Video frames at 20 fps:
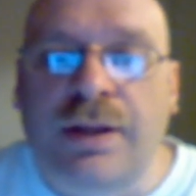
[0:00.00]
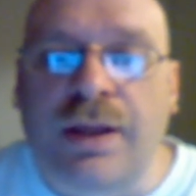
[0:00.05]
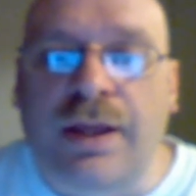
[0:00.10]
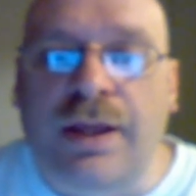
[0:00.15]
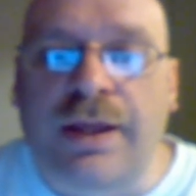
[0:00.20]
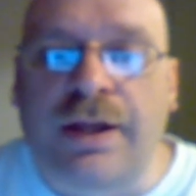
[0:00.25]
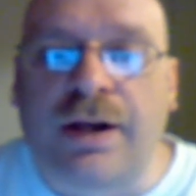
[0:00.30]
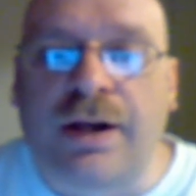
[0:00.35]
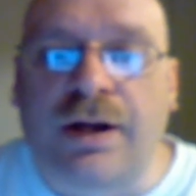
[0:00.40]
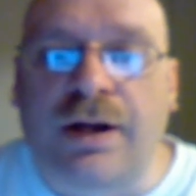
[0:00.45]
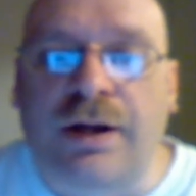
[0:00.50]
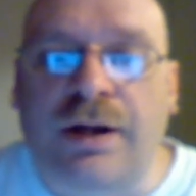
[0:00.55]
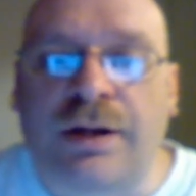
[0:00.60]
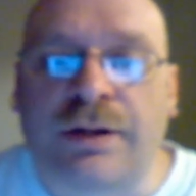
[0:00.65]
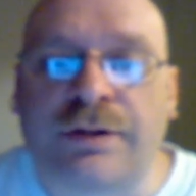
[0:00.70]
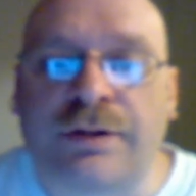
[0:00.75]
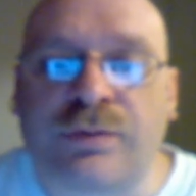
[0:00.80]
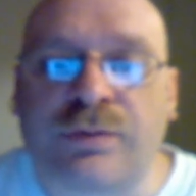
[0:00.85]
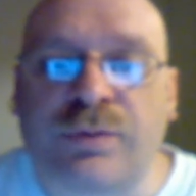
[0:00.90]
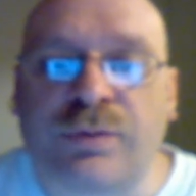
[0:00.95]
and
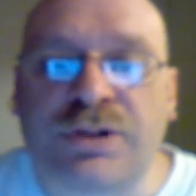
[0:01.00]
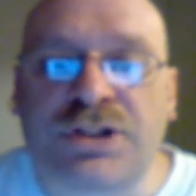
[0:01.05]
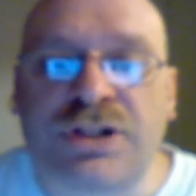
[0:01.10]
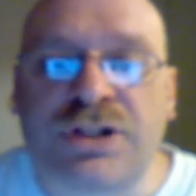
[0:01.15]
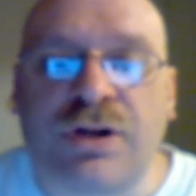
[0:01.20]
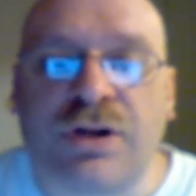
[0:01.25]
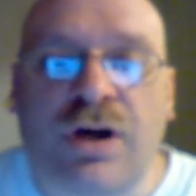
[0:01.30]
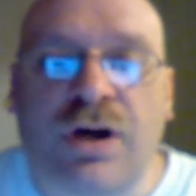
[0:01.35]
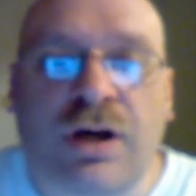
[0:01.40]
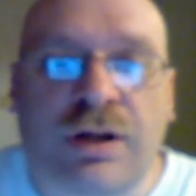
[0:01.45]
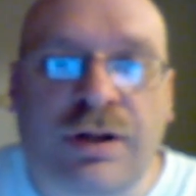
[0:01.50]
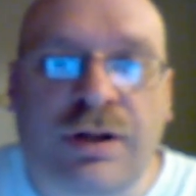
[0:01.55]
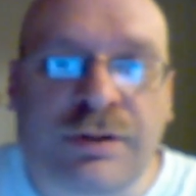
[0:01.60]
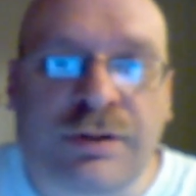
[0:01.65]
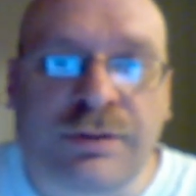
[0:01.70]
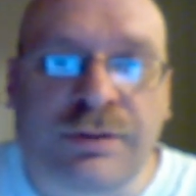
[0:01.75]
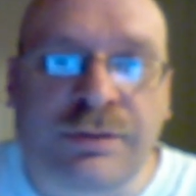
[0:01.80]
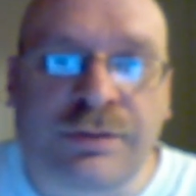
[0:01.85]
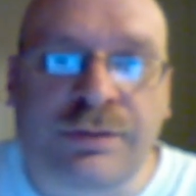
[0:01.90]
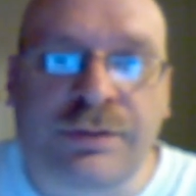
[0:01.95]
uh, just wishing you
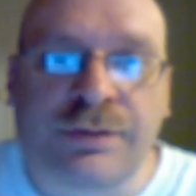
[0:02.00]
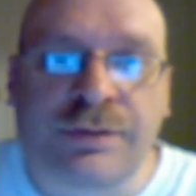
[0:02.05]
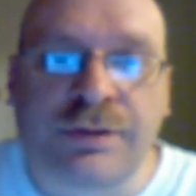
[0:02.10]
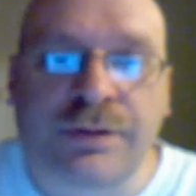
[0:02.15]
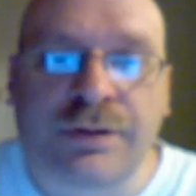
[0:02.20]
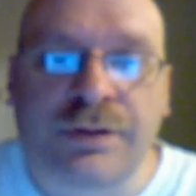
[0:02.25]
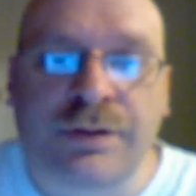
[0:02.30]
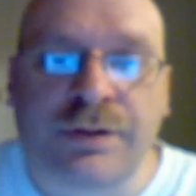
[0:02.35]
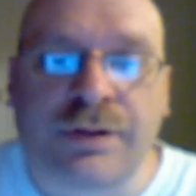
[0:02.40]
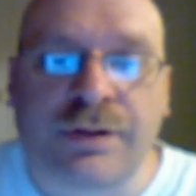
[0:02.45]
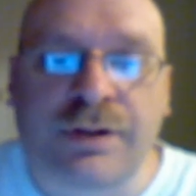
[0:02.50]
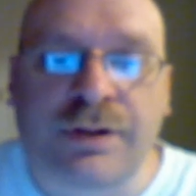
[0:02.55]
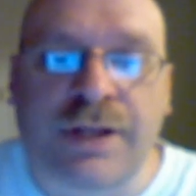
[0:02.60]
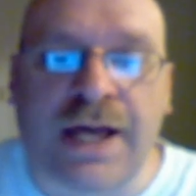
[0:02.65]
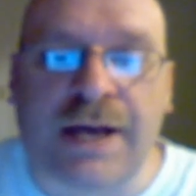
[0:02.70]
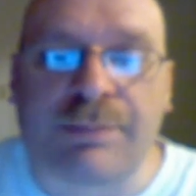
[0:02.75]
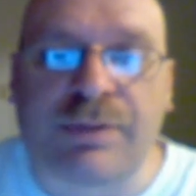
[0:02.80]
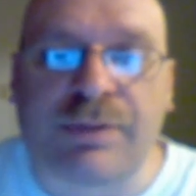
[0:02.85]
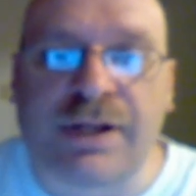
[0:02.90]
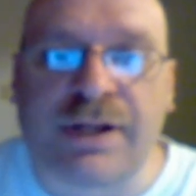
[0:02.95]
all
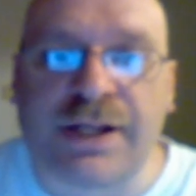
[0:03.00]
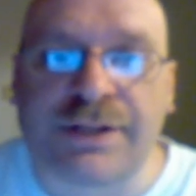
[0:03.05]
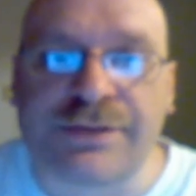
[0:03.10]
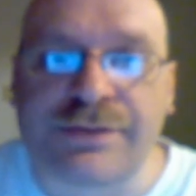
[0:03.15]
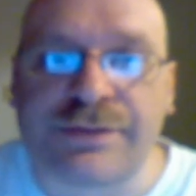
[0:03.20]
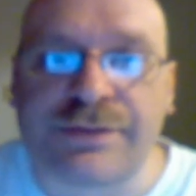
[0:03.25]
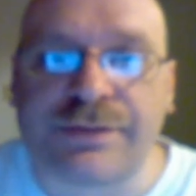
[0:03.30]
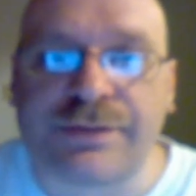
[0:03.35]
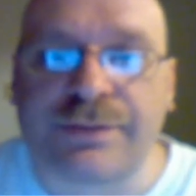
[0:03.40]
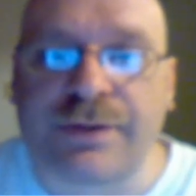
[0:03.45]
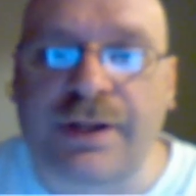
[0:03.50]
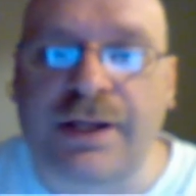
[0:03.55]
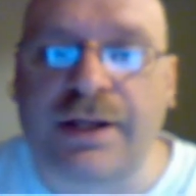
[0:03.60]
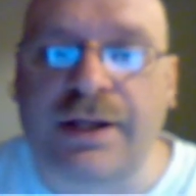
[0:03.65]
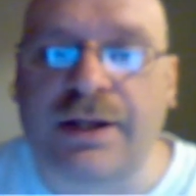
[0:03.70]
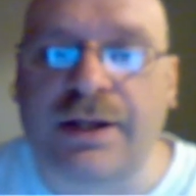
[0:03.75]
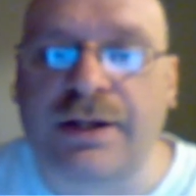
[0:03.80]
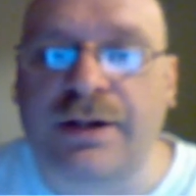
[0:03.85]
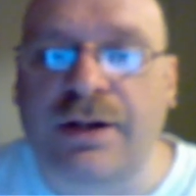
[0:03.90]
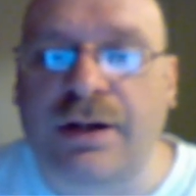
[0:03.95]
God bless,
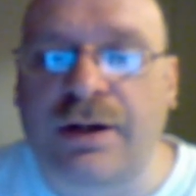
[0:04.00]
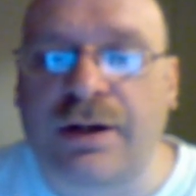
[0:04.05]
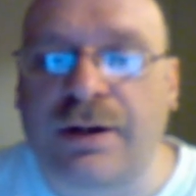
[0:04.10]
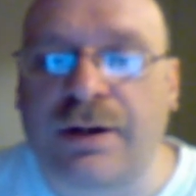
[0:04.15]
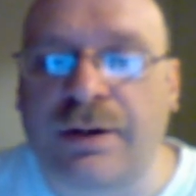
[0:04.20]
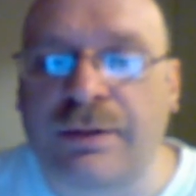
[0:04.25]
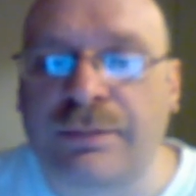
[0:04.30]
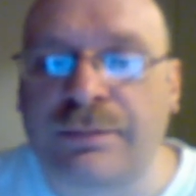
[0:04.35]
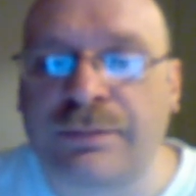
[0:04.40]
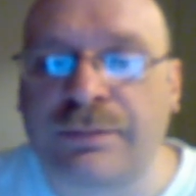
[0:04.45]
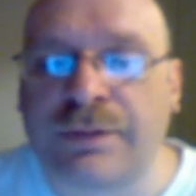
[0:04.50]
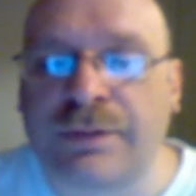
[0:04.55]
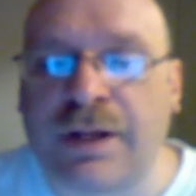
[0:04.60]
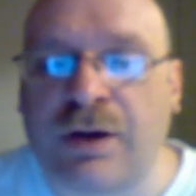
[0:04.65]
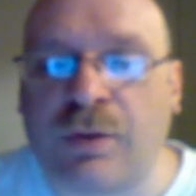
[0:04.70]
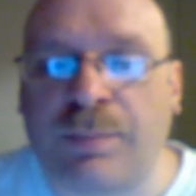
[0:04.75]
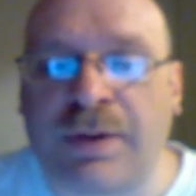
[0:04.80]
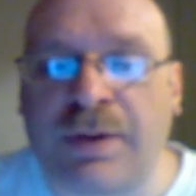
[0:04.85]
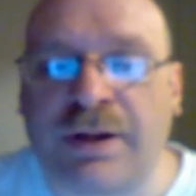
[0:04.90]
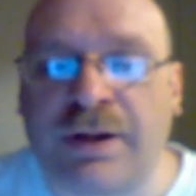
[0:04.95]
and um, I
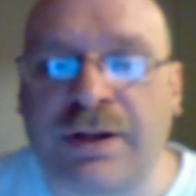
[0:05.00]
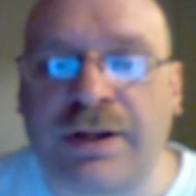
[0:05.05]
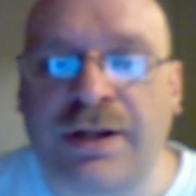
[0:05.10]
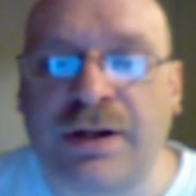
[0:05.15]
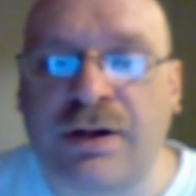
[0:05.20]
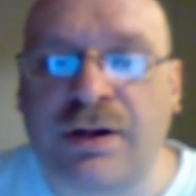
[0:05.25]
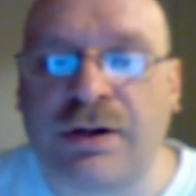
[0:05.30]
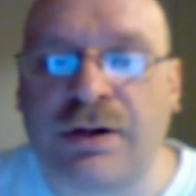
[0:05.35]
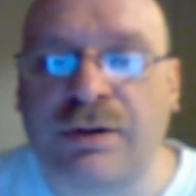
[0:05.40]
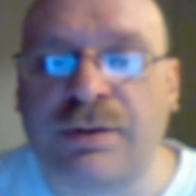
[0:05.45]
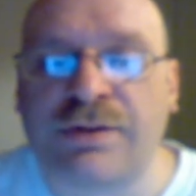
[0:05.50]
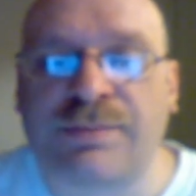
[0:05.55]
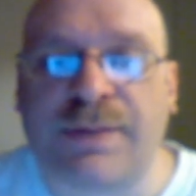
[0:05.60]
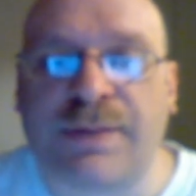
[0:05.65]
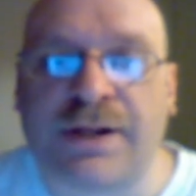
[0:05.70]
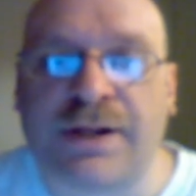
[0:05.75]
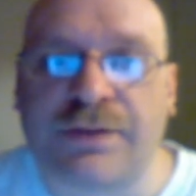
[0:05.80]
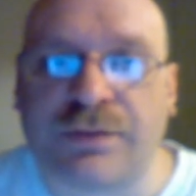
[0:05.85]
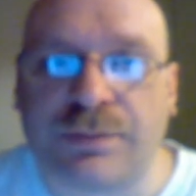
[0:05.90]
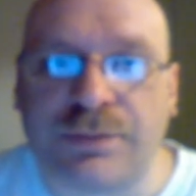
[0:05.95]
hope I hear a
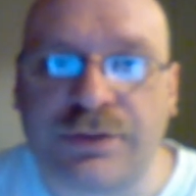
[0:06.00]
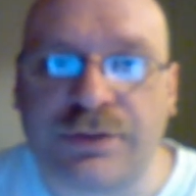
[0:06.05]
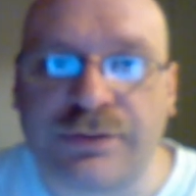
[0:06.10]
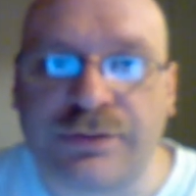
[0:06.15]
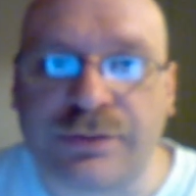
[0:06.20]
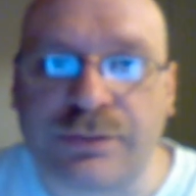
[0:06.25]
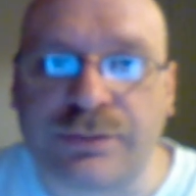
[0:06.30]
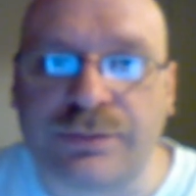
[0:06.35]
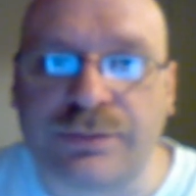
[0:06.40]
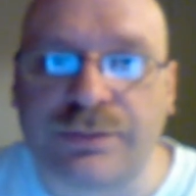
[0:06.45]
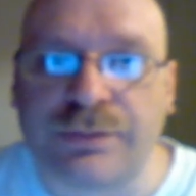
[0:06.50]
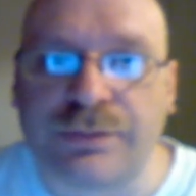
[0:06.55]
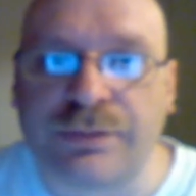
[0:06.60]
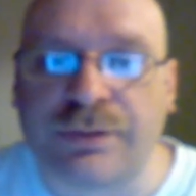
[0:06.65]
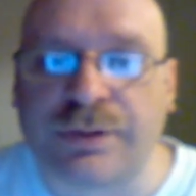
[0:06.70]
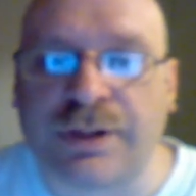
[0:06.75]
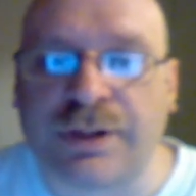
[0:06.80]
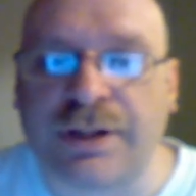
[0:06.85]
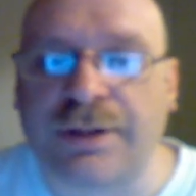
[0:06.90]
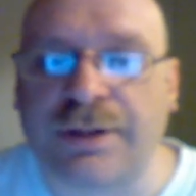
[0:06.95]
response from you soon.
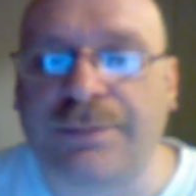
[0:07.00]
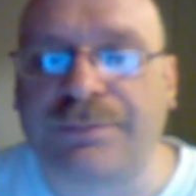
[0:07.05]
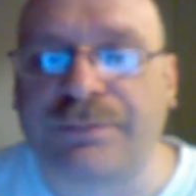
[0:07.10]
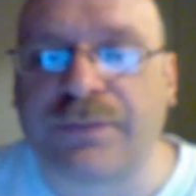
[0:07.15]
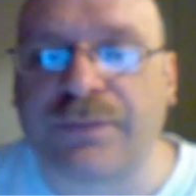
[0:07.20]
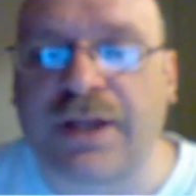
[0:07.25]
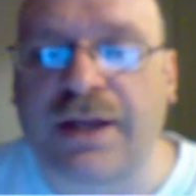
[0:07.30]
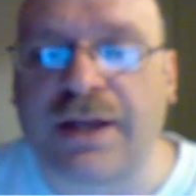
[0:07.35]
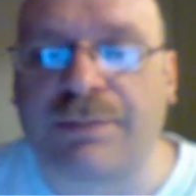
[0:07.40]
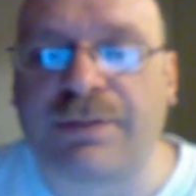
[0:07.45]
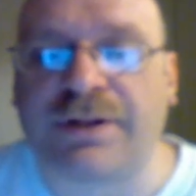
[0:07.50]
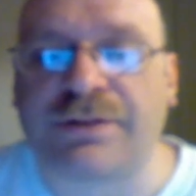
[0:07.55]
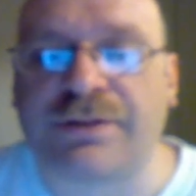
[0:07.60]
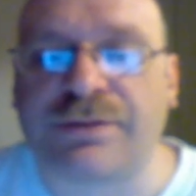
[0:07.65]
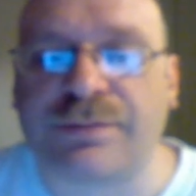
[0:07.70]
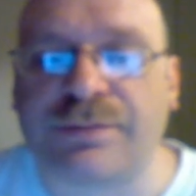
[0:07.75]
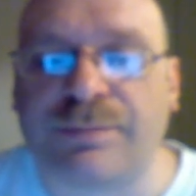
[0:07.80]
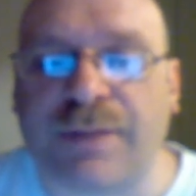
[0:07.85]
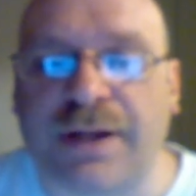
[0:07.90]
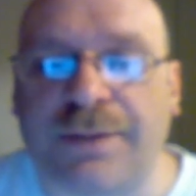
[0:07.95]
Okay, God bless.
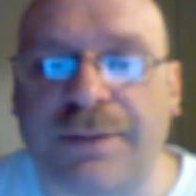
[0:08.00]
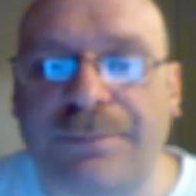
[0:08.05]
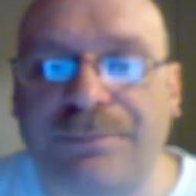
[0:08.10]
Bye.